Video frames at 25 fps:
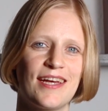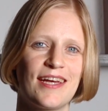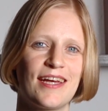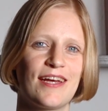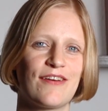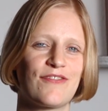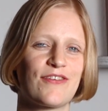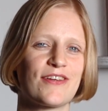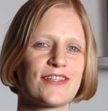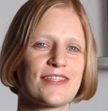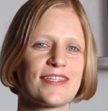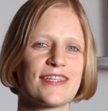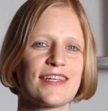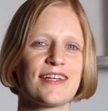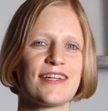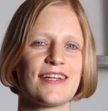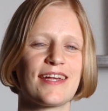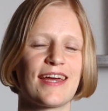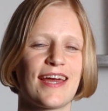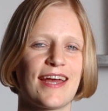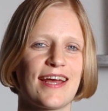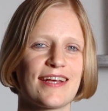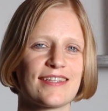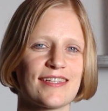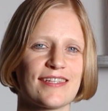If you still
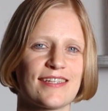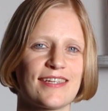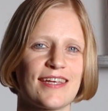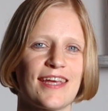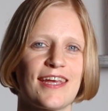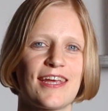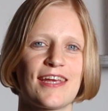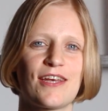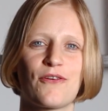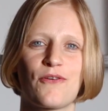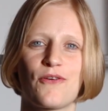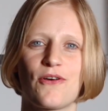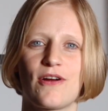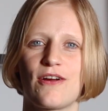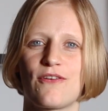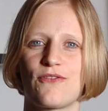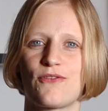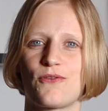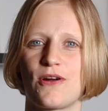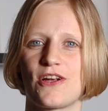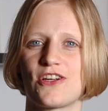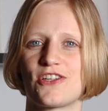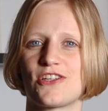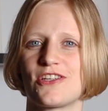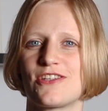hesitate or have
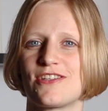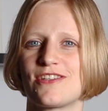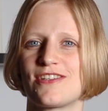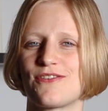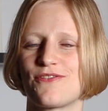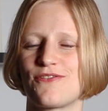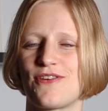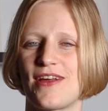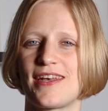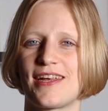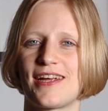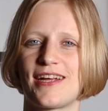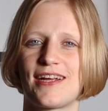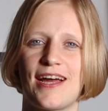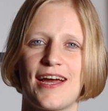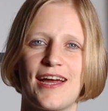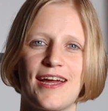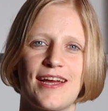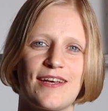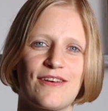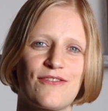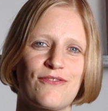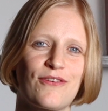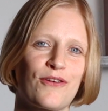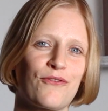questions of any
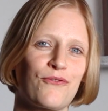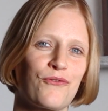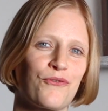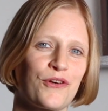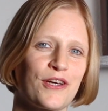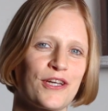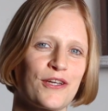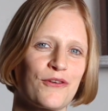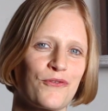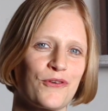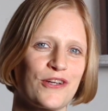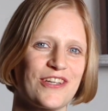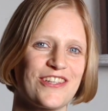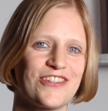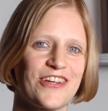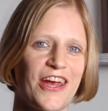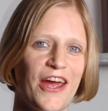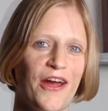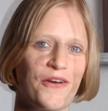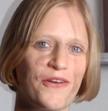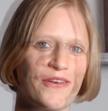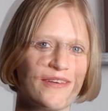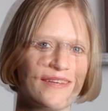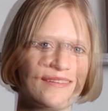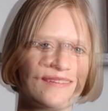kind, feel free to reach
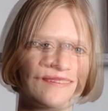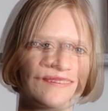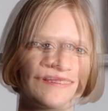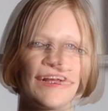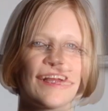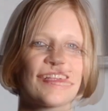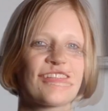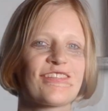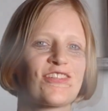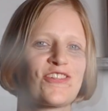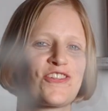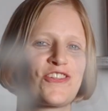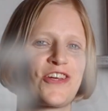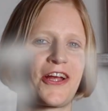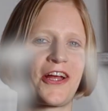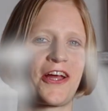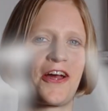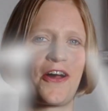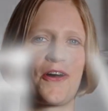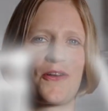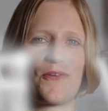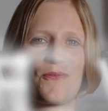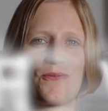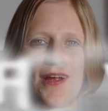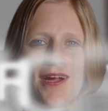out. Let's check
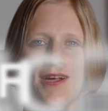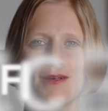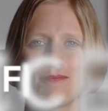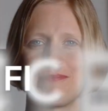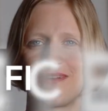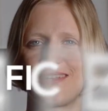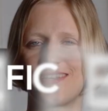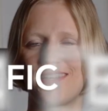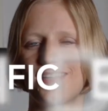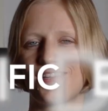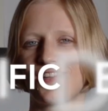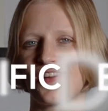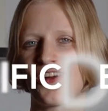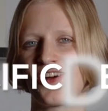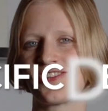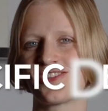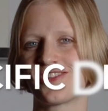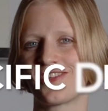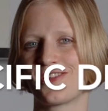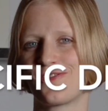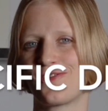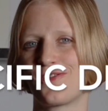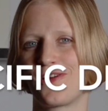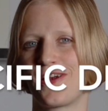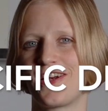out recommended
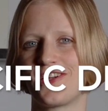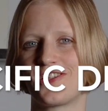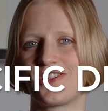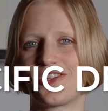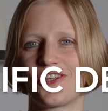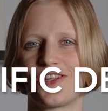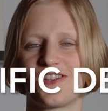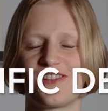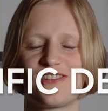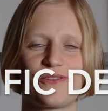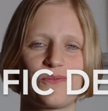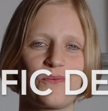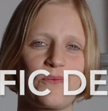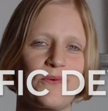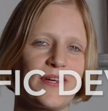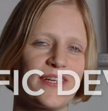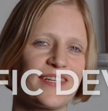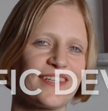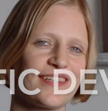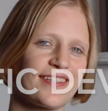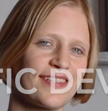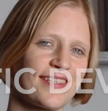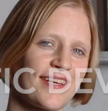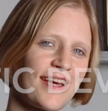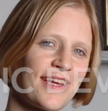considerations
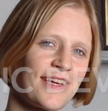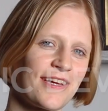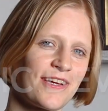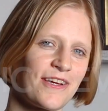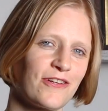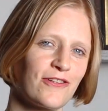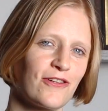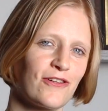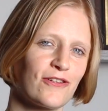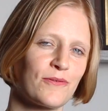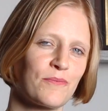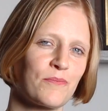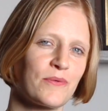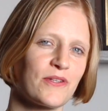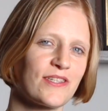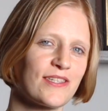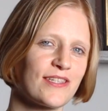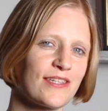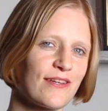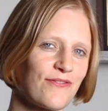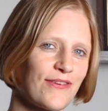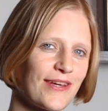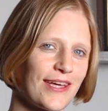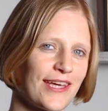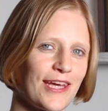when deciding on a
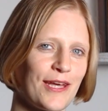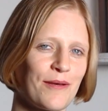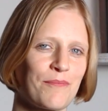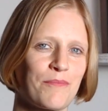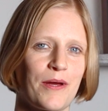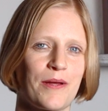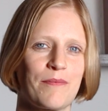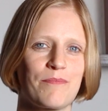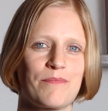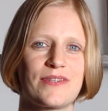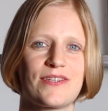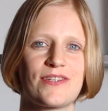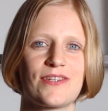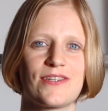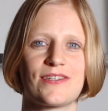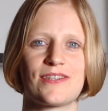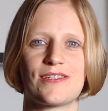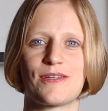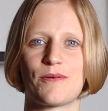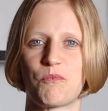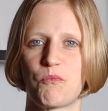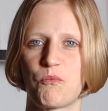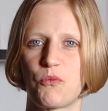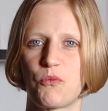specific heat pump system